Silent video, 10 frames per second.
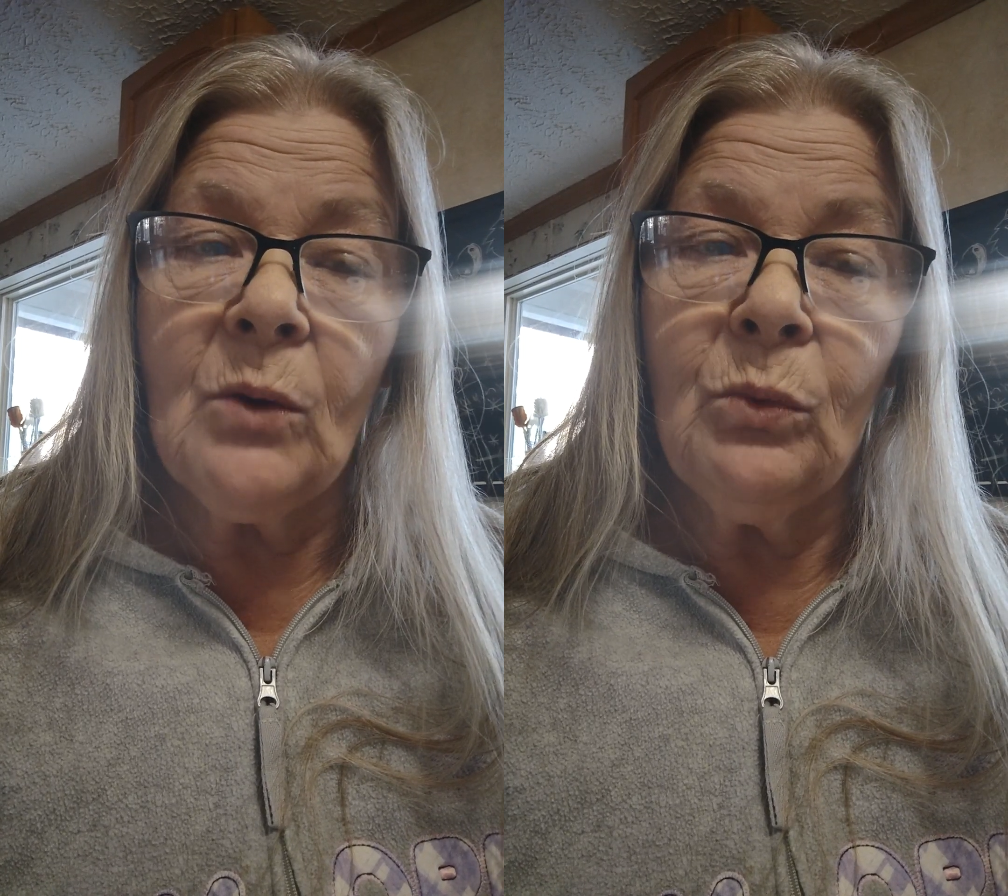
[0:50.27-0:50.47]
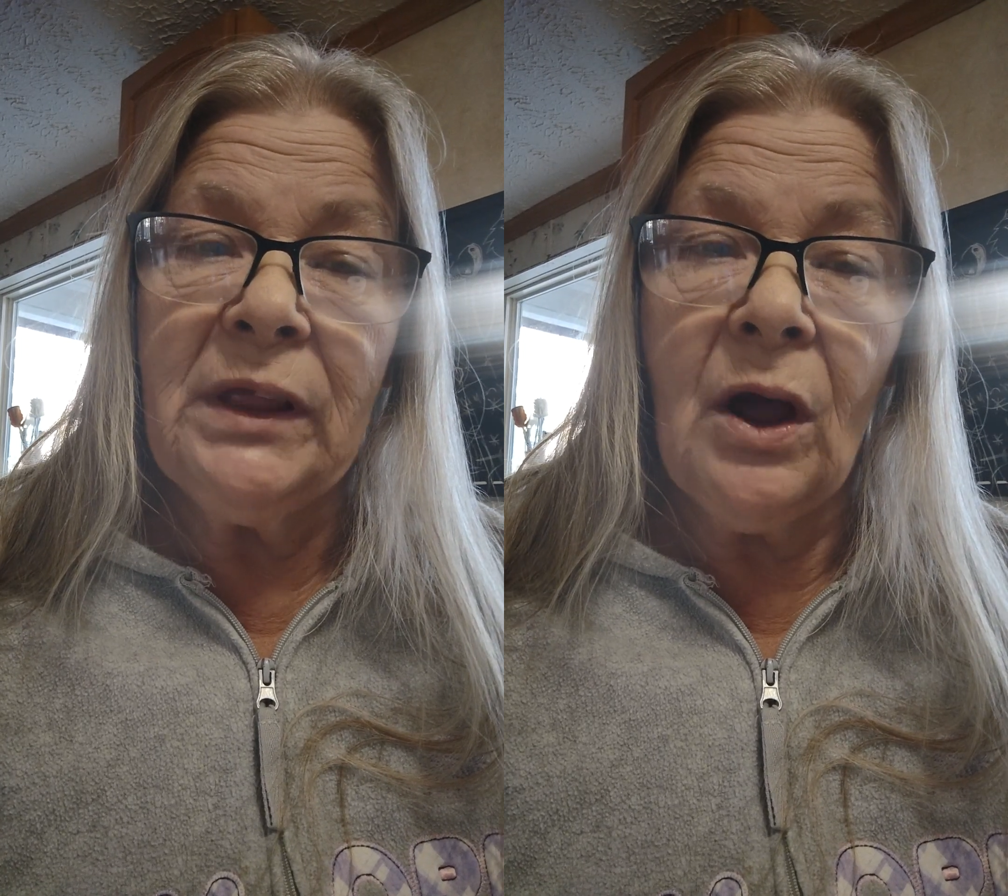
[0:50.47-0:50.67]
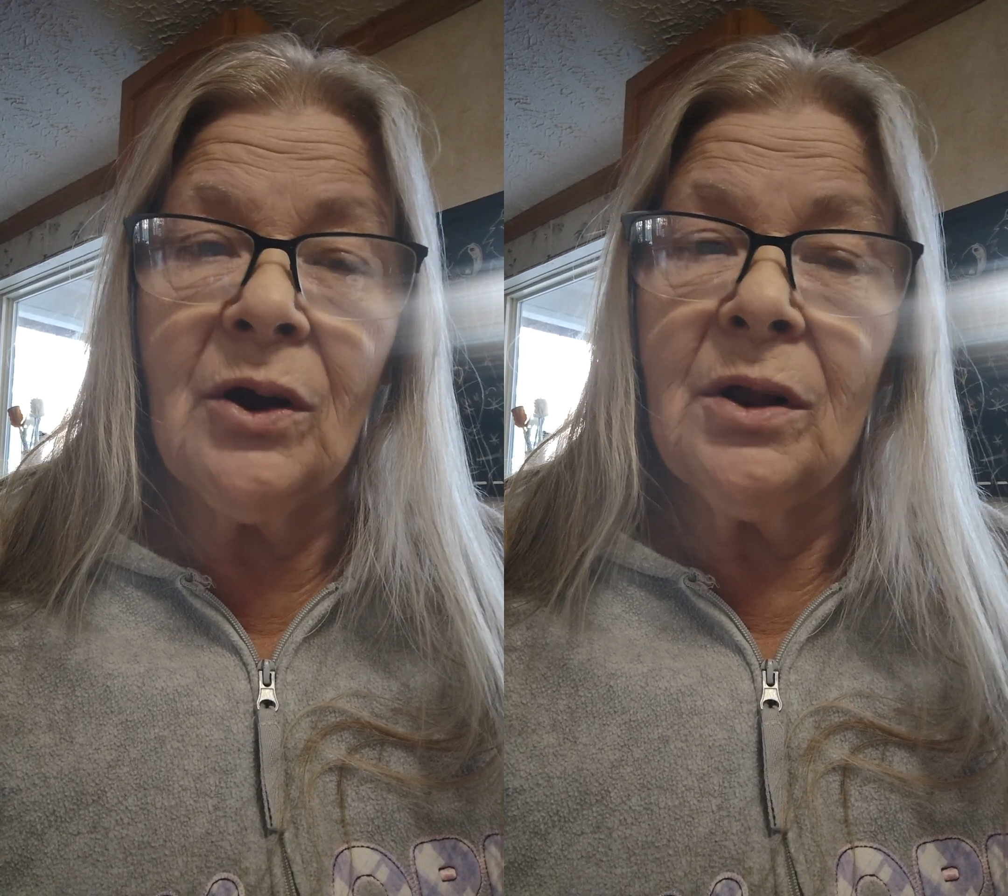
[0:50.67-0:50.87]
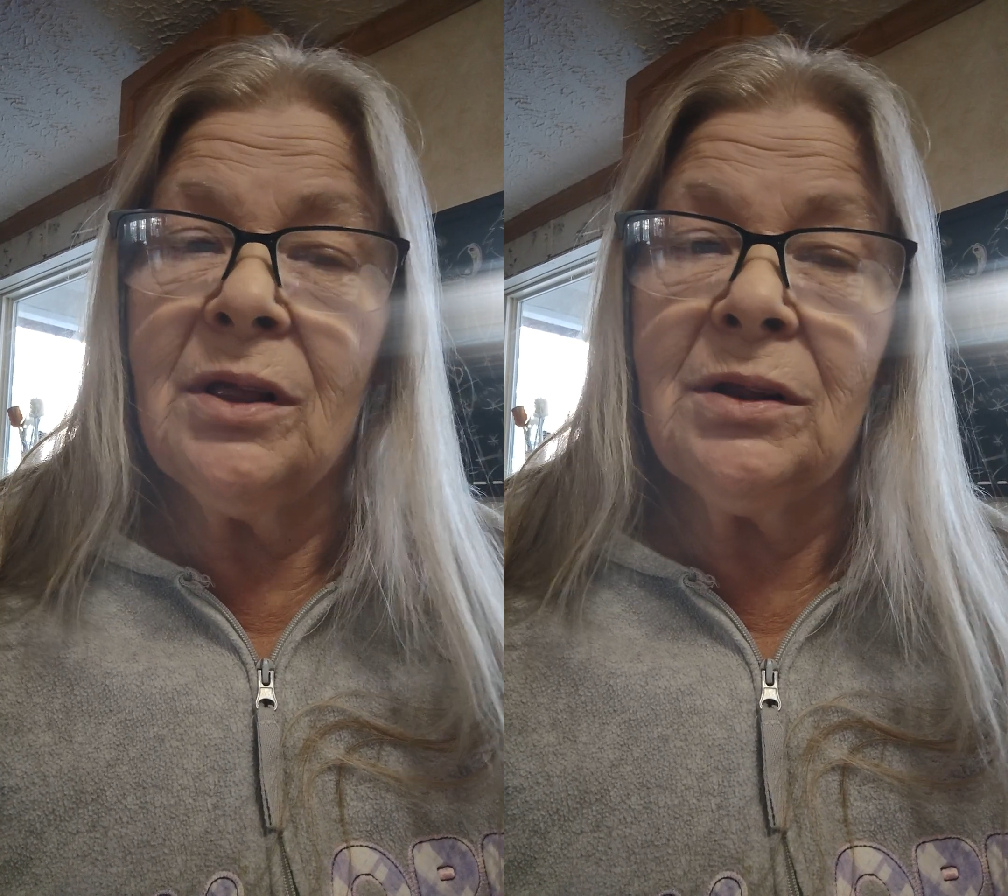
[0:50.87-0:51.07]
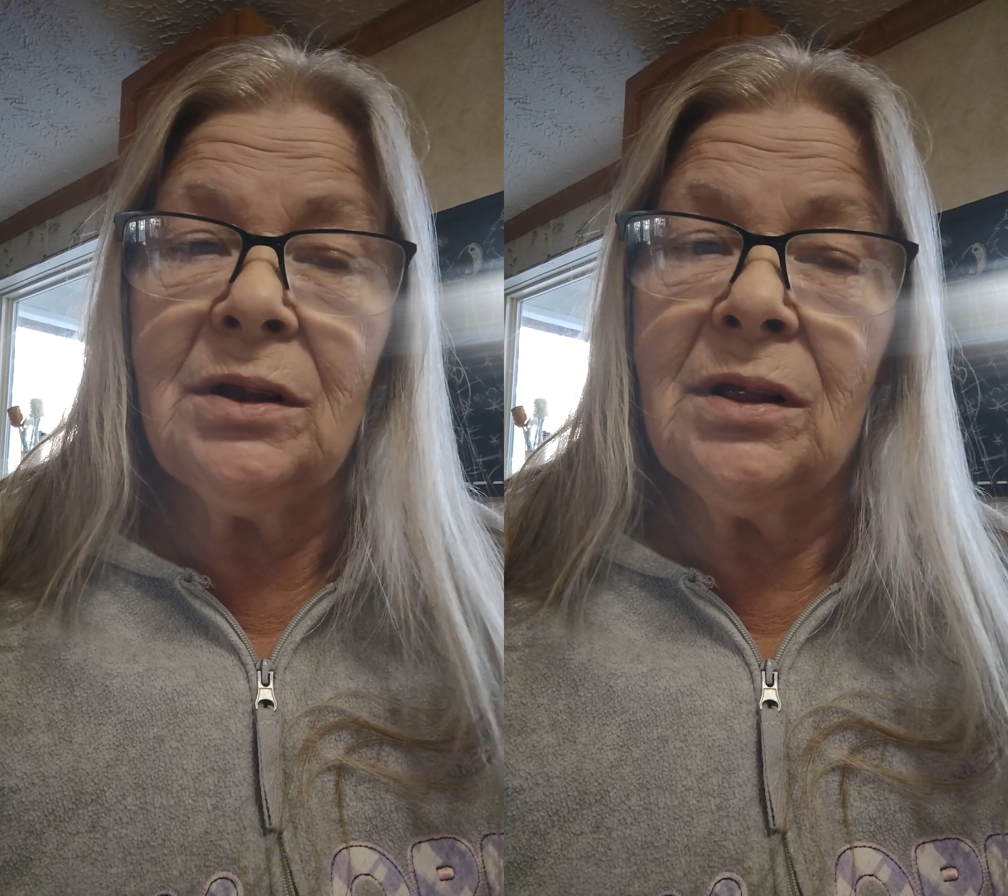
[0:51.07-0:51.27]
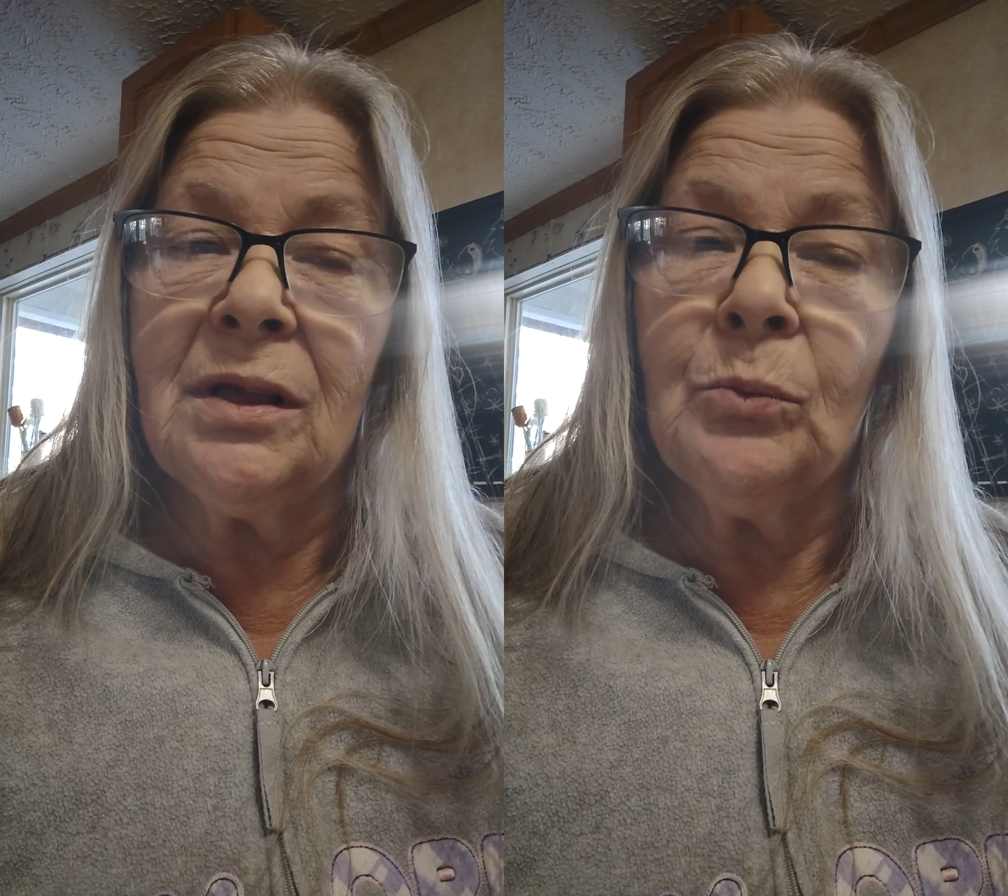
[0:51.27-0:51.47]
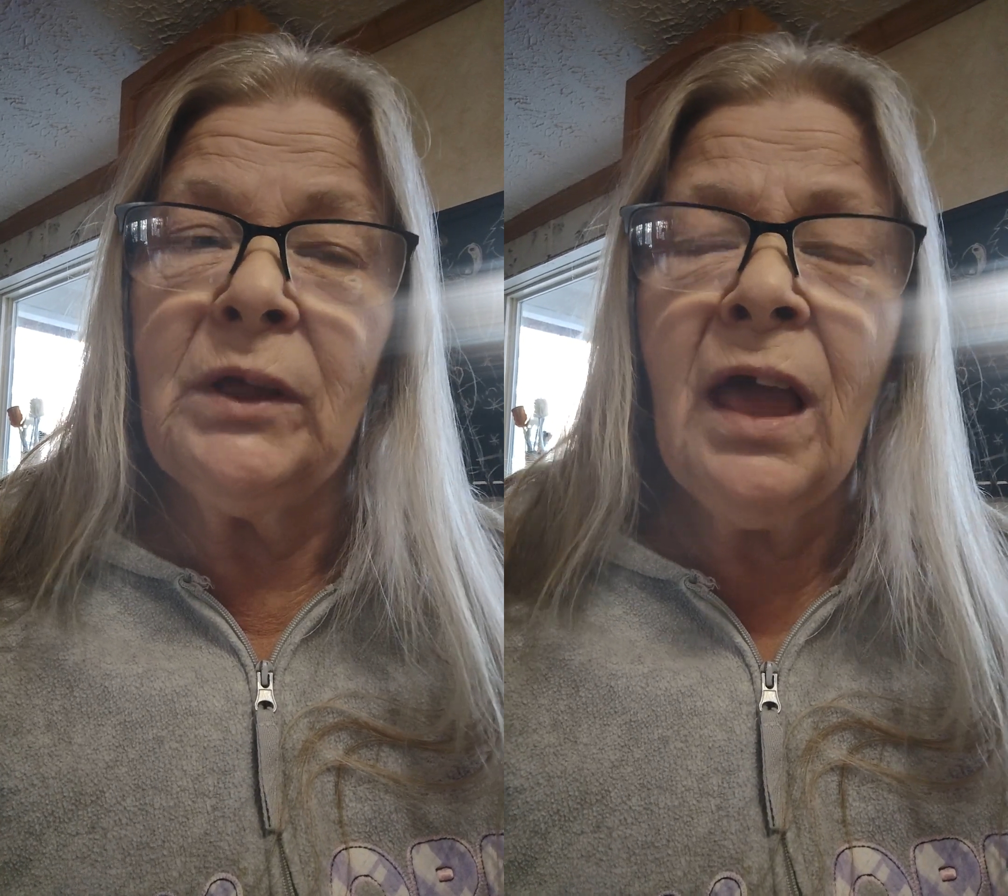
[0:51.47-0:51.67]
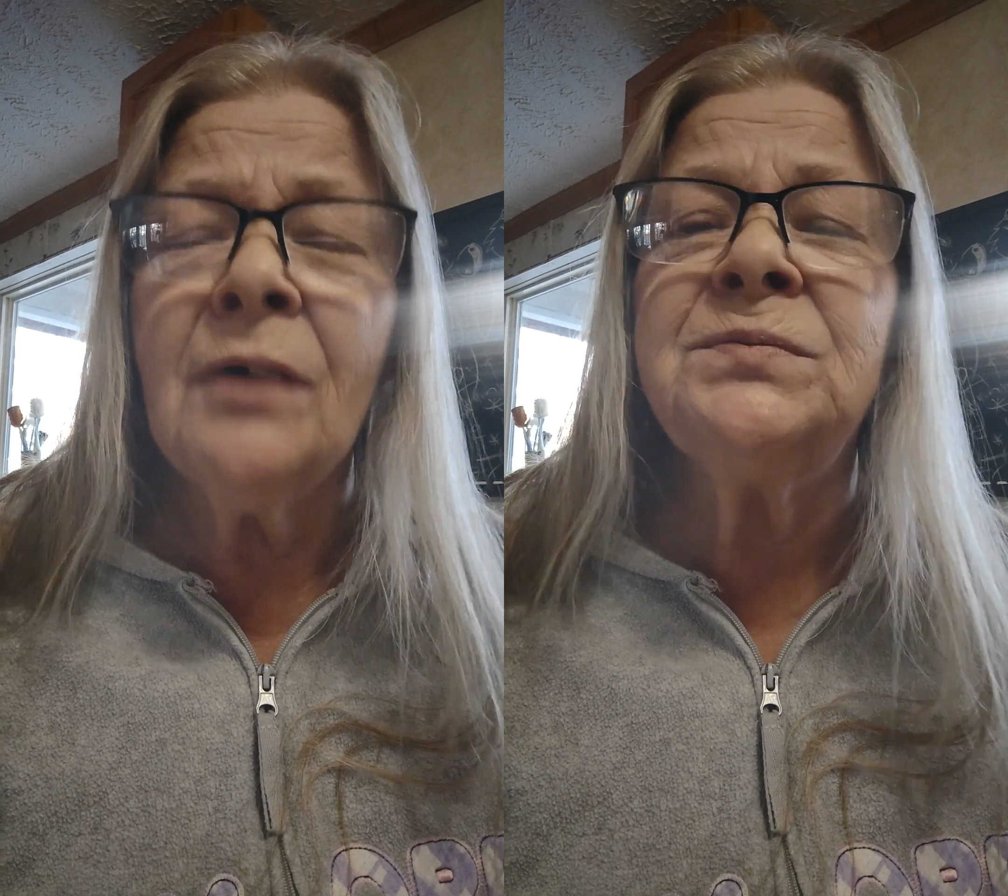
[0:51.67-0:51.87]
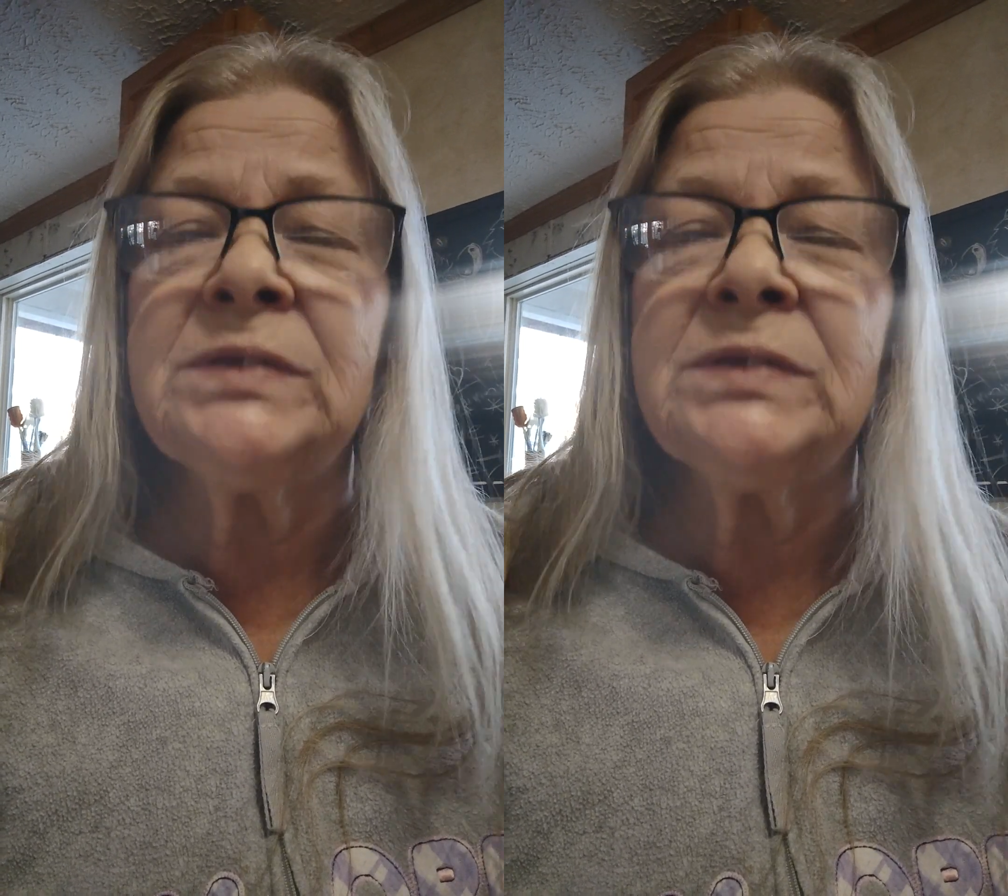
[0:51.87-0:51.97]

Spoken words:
We have